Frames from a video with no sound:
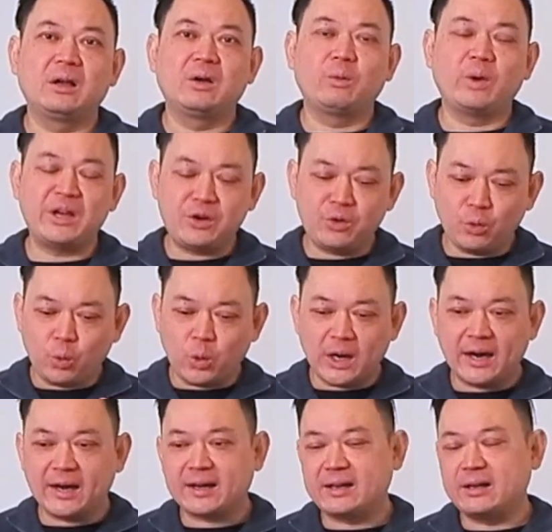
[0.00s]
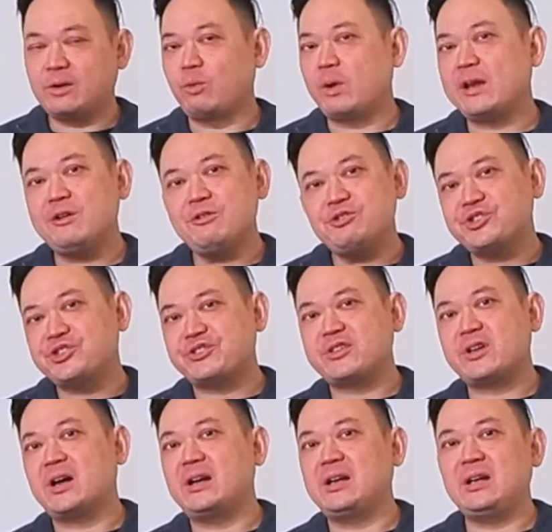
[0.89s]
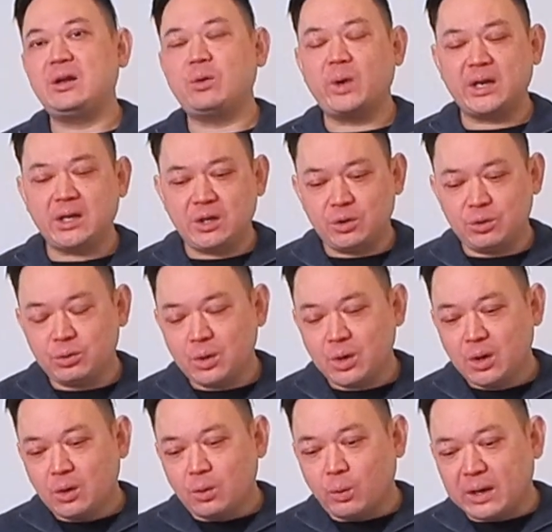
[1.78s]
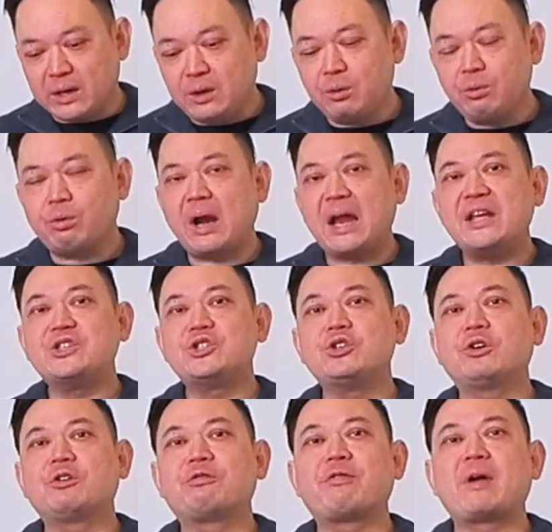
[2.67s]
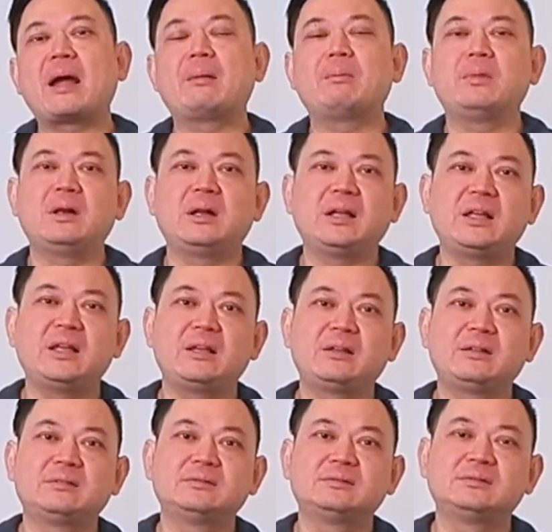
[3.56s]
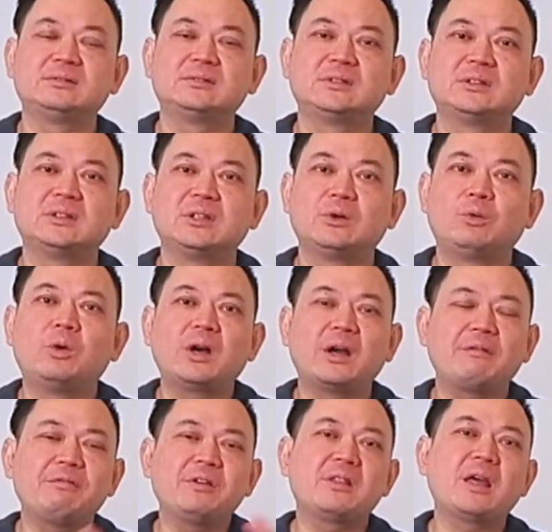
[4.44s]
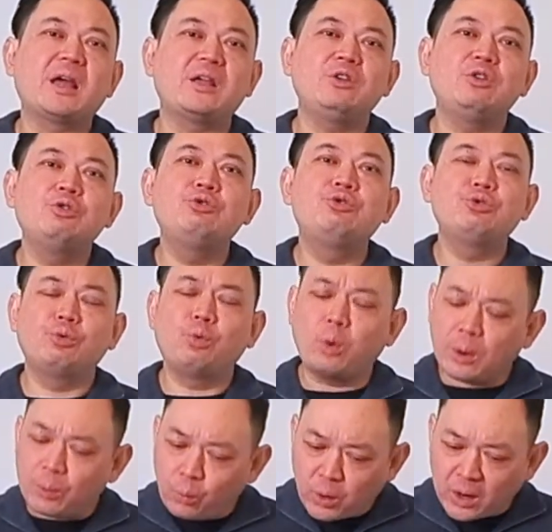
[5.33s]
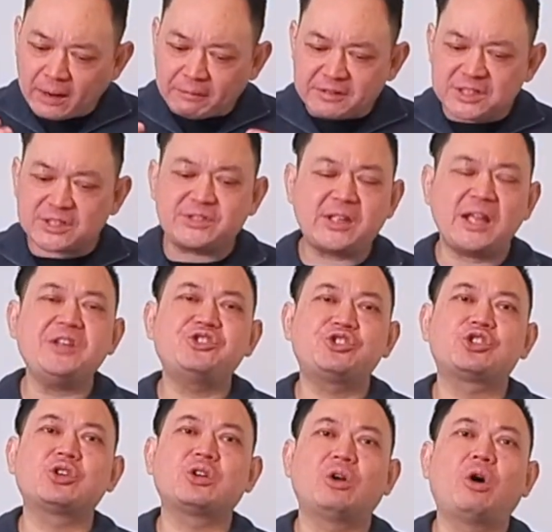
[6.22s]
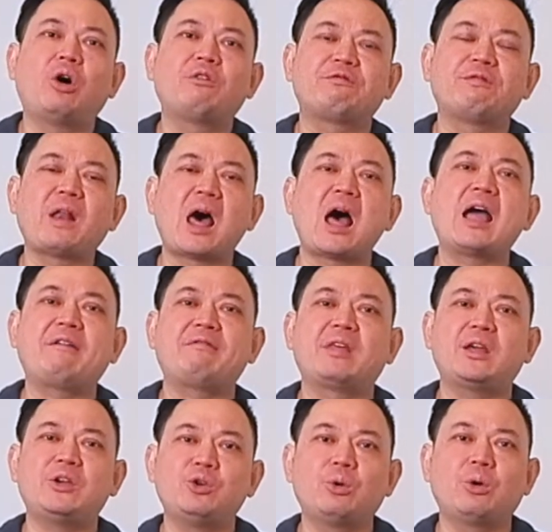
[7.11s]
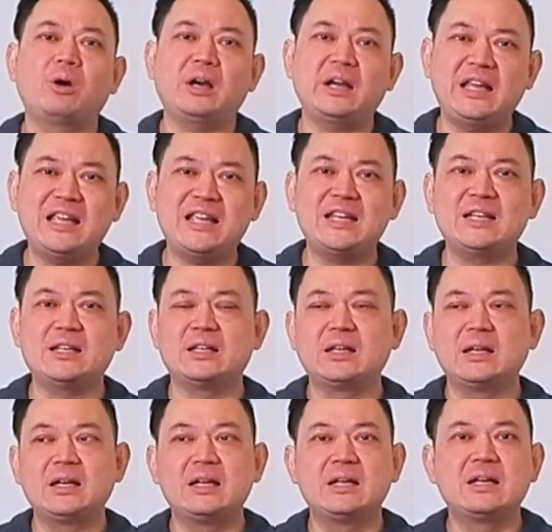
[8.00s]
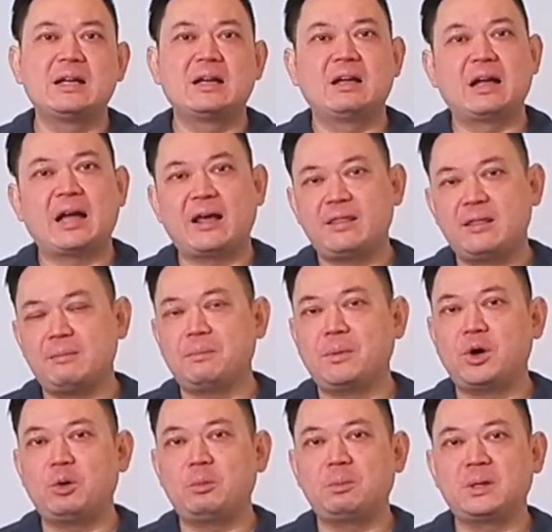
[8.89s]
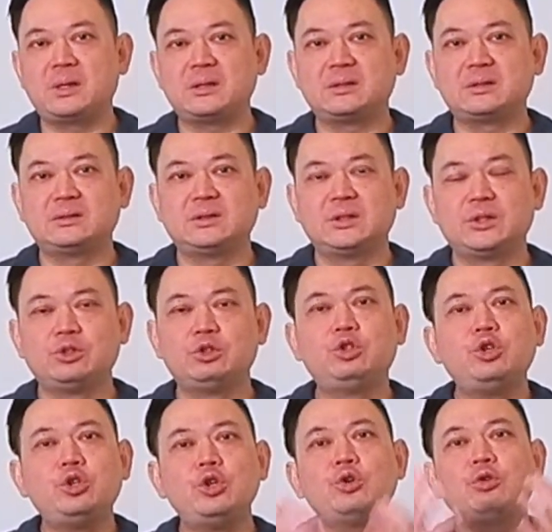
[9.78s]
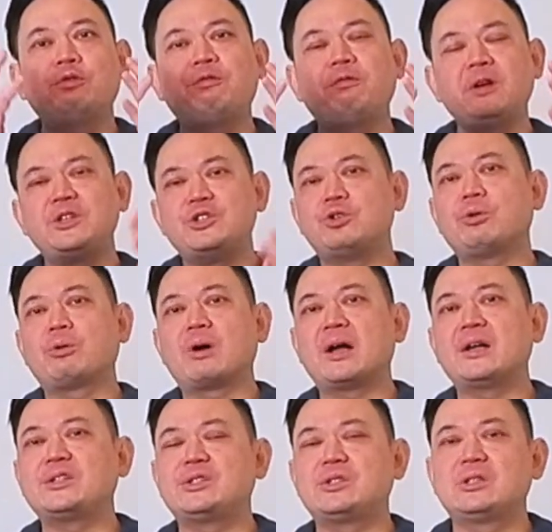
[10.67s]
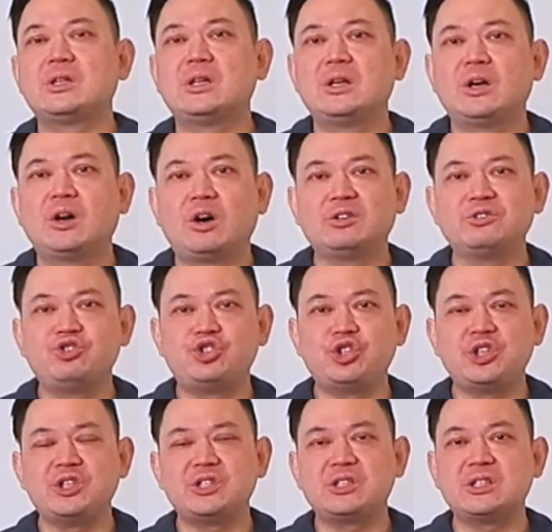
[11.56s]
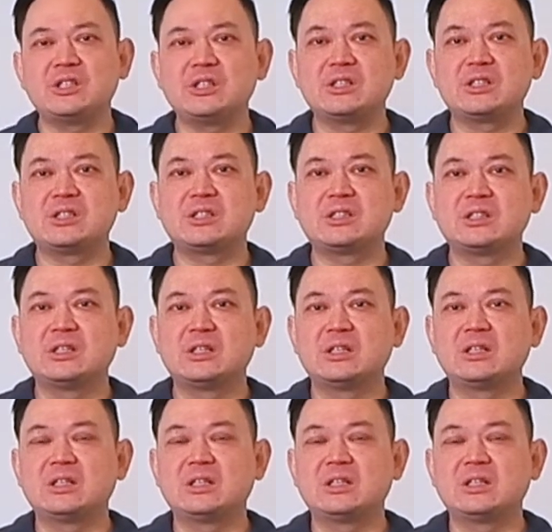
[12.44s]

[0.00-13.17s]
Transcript: when you work, when you study, when you raise your family, whatever that you do, whatever stage of life that you are in at the moment, do you fix your eyes on Jesus